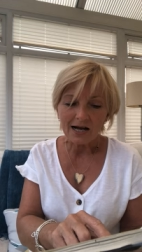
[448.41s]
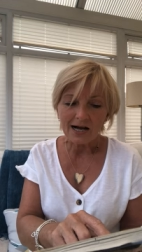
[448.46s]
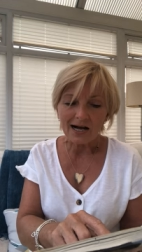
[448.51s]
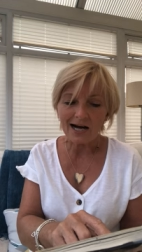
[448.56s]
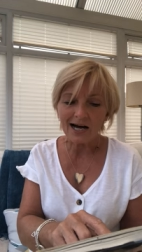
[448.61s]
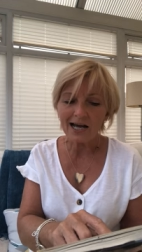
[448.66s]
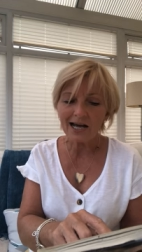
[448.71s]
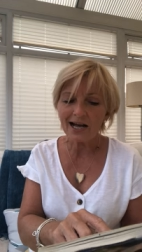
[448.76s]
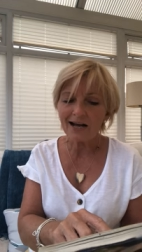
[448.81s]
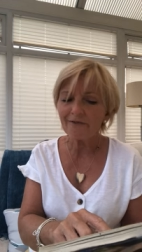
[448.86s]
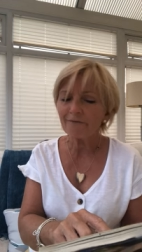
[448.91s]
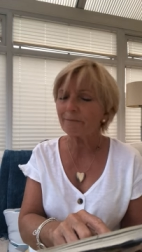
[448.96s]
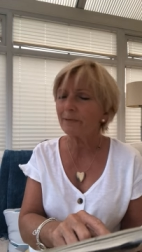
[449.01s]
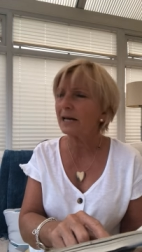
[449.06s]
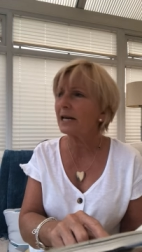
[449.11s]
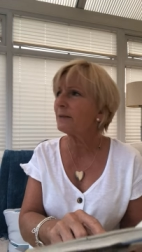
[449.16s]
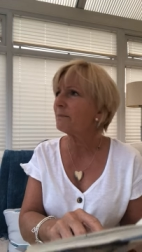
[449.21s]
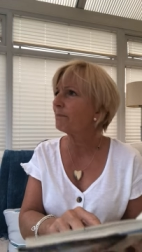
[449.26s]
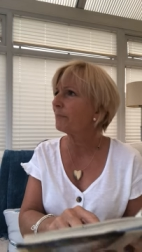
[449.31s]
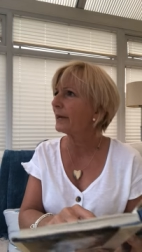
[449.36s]
"I have
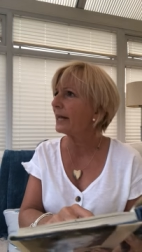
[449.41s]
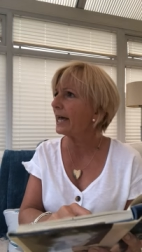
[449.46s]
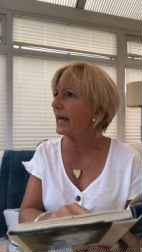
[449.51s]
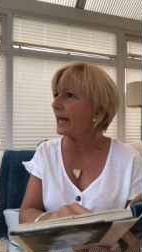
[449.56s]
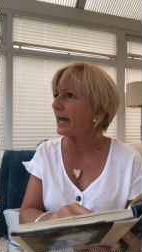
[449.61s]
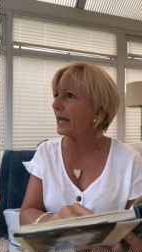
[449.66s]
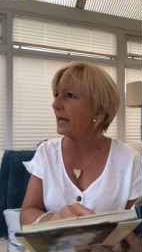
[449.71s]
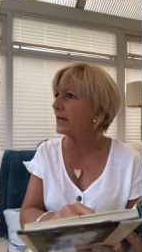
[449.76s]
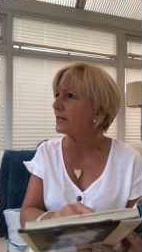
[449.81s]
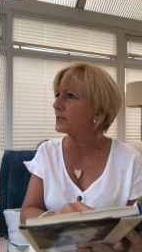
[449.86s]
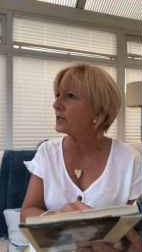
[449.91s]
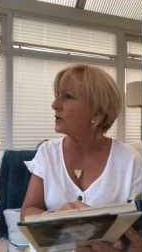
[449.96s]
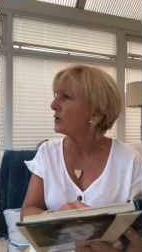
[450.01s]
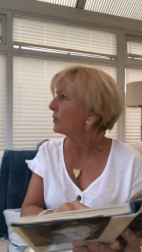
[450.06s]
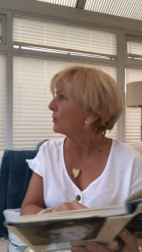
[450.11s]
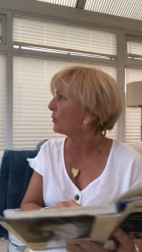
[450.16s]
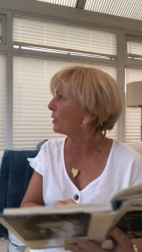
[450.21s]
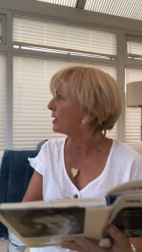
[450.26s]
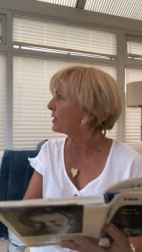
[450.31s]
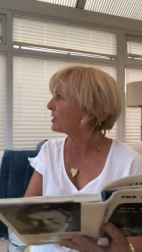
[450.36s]
been plagued
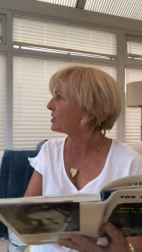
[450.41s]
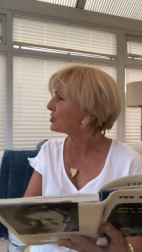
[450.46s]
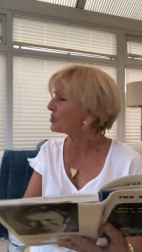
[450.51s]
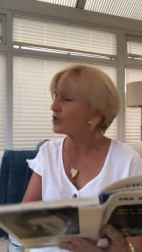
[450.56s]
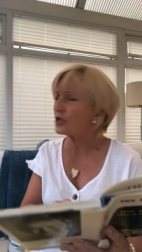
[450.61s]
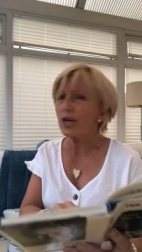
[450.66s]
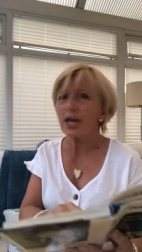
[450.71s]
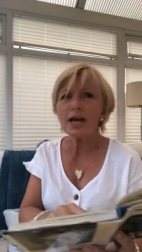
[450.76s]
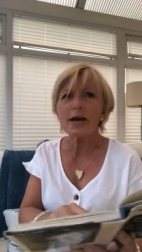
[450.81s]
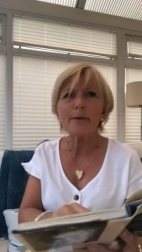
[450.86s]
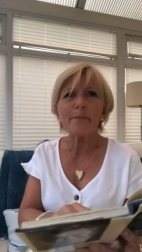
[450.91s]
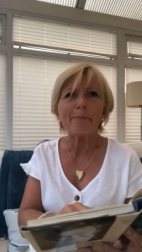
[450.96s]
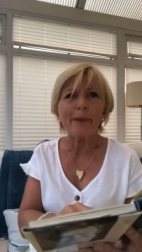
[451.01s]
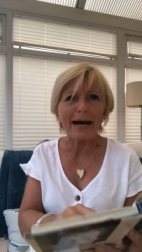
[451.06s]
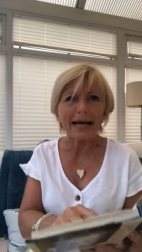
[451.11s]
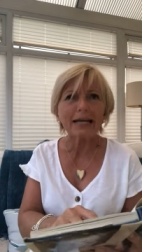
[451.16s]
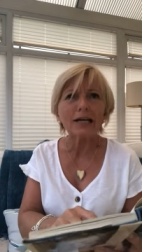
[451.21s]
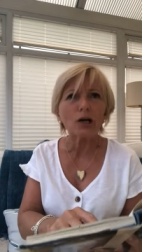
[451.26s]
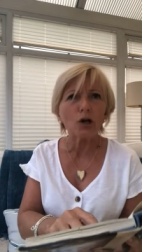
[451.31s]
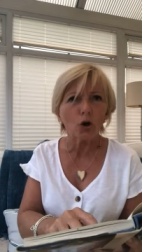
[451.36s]
with sheer
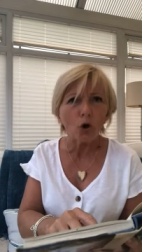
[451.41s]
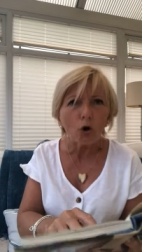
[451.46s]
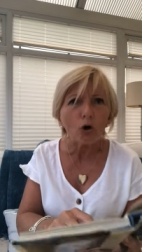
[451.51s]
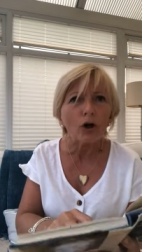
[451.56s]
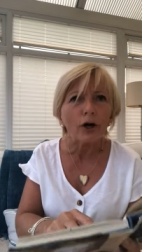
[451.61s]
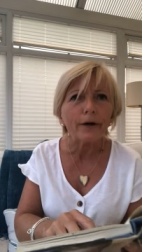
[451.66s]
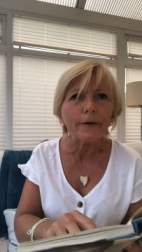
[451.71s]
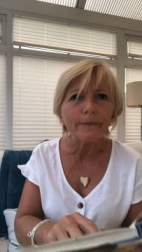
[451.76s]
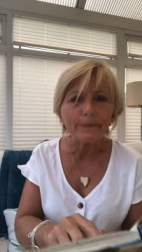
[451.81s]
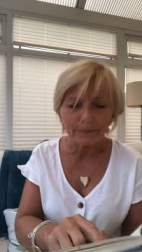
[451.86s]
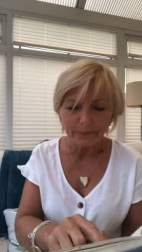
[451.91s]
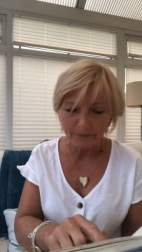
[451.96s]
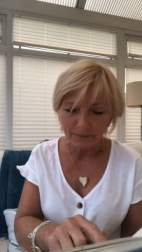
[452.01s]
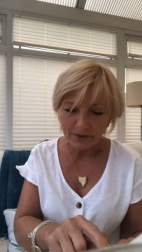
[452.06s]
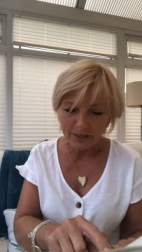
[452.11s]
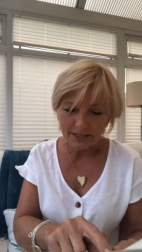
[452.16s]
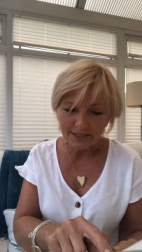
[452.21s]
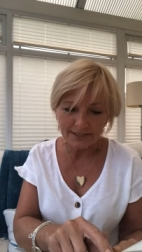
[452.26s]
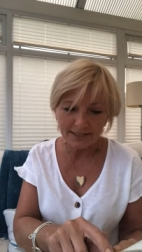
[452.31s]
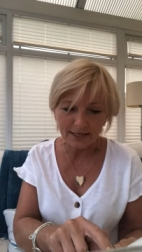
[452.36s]
bad luck,"
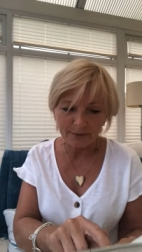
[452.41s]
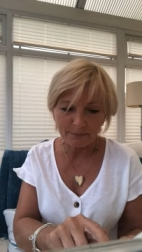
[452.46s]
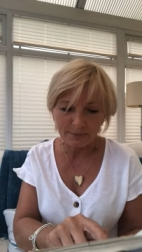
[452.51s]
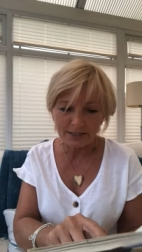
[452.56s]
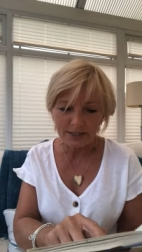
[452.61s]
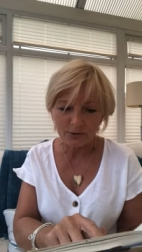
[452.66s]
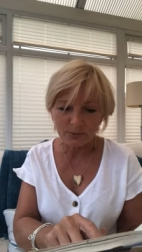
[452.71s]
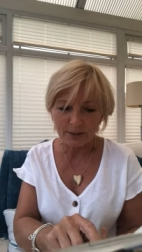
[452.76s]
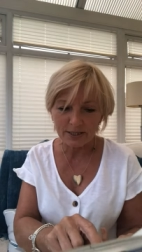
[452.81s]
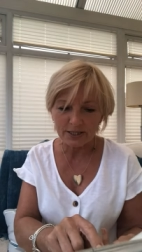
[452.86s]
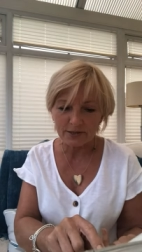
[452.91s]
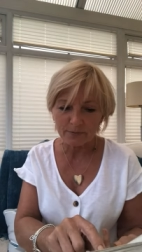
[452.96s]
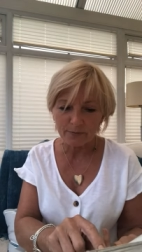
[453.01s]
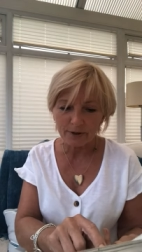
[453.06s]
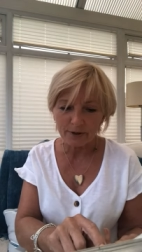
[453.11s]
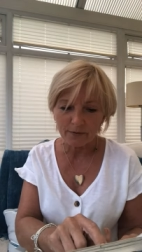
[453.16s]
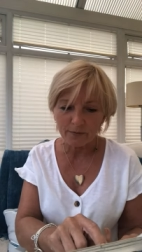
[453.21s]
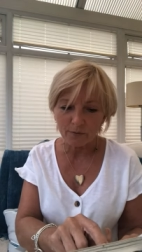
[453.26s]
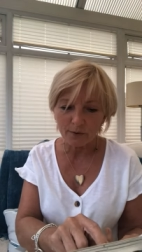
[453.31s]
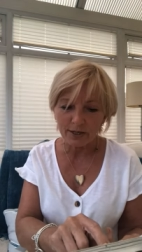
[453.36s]
said Mr.
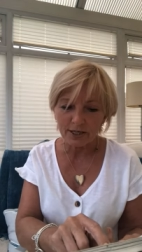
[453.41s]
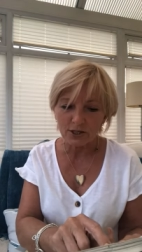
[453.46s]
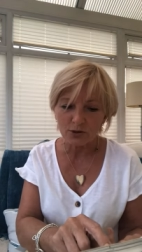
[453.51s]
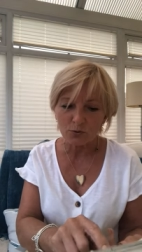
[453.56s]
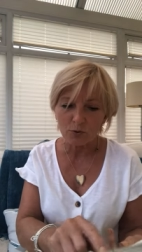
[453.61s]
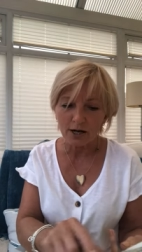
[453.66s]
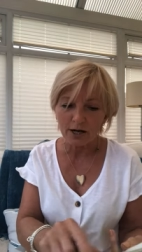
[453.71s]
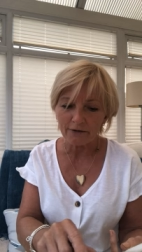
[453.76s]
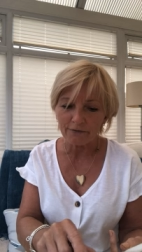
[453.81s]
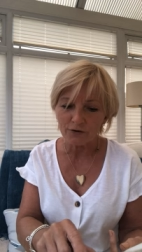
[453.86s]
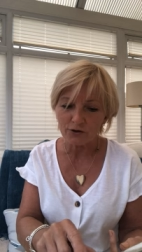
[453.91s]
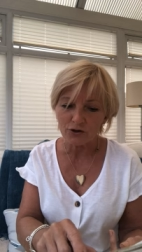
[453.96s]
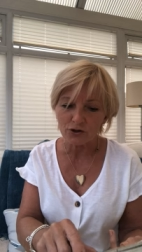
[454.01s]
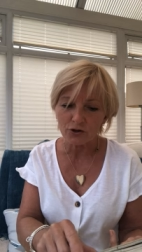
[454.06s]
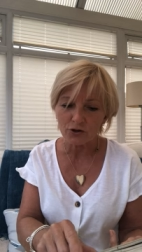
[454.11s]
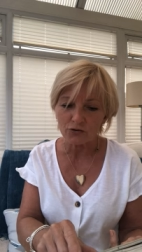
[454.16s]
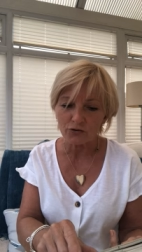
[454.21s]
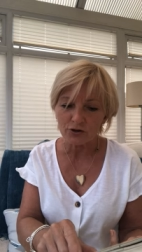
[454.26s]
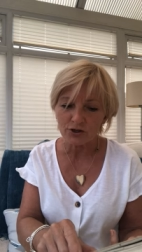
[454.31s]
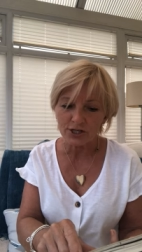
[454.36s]
Winsborrow when his wife and
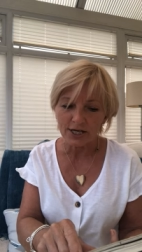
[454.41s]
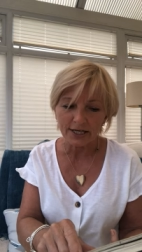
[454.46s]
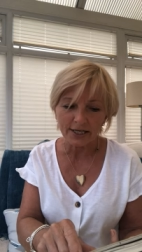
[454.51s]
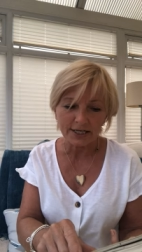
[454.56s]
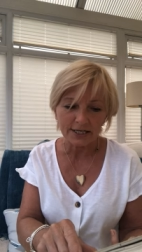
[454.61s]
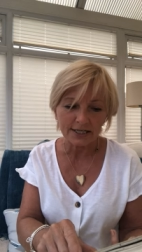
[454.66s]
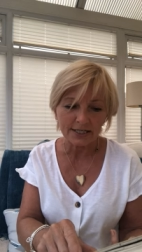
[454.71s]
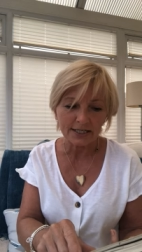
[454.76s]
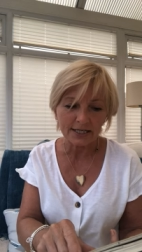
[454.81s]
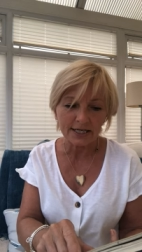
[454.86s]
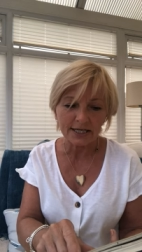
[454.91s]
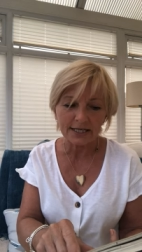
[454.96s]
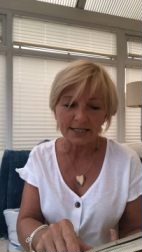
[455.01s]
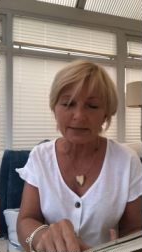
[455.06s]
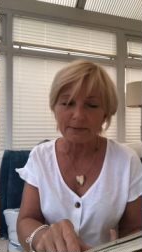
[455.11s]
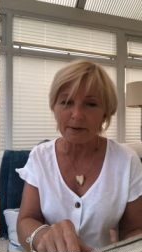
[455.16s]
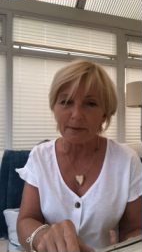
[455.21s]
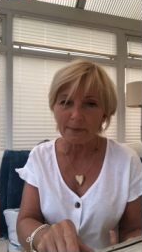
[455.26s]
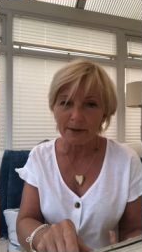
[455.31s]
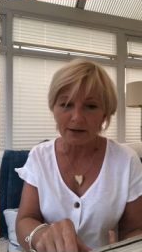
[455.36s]
children gently teased
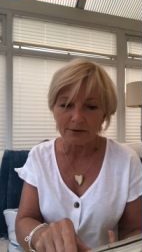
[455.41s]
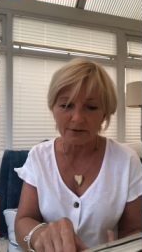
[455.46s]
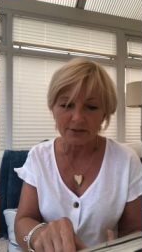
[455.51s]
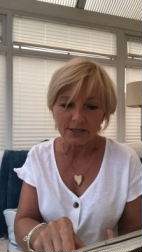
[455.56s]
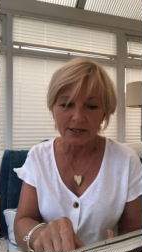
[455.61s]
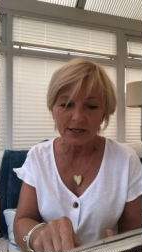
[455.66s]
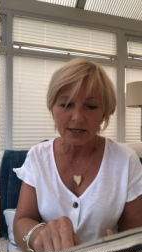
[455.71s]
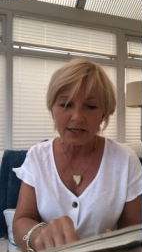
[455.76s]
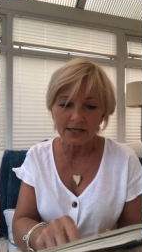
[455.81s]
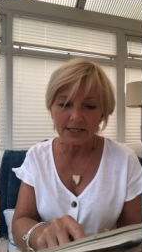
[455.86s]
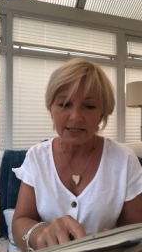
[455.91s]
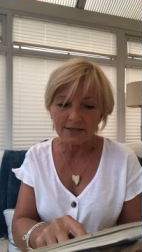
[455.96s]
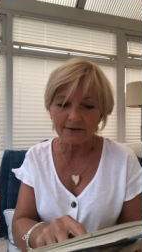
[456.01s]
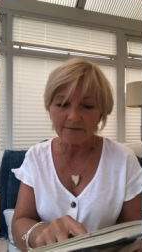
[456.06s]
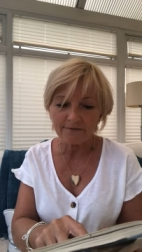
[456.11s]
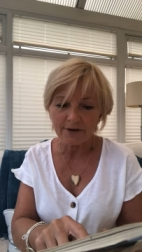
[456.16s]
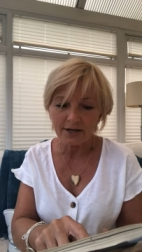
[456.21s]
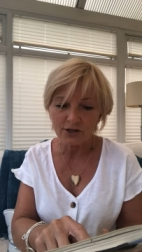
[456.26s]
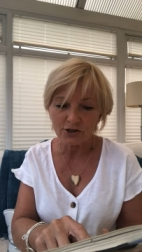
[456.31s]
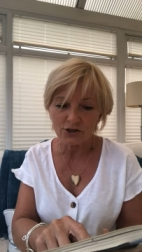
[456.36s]
him about his
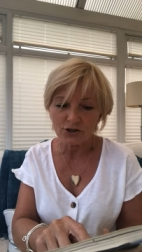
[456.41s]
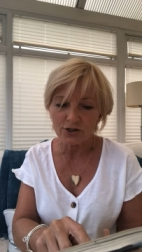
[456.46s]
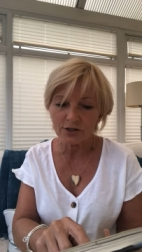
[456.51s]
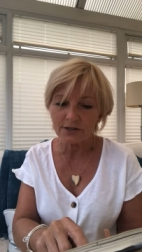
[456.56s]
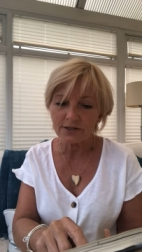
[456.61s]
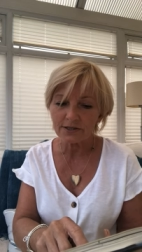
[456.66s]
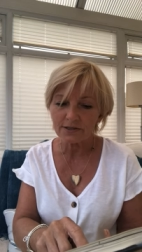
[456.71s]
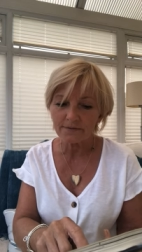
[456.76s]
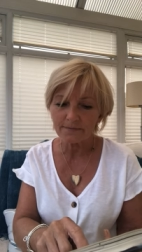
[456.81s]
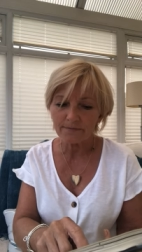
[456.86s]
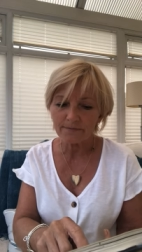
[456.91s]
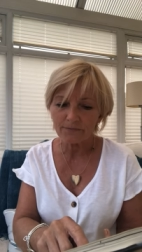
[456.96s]
inventions.